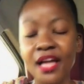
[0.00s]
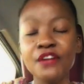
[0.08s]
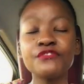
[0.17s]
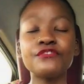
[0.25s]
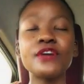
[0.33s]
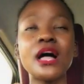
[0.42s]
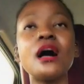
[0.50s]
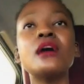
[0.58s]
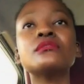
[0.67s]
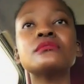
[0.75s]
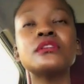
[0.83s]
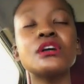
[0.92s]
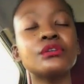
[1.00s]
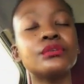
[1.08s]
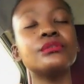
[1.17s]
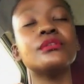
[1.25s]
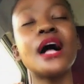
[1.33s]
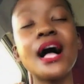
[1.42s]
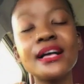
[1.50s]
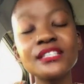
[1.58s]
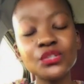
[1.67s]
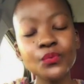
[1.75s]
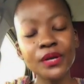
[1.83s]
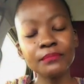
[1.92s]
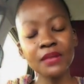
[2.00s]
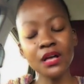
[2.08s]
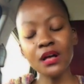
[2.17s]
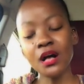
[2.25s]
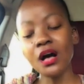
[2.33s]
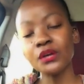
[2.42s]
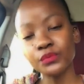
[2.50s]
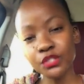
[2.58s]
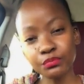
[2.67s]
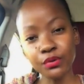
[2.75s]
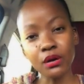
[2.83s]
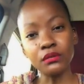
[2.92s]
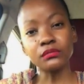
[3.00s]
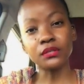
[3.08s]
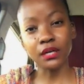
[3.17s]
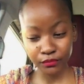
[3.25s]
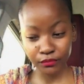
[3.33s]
Found Christ when my heart was broke.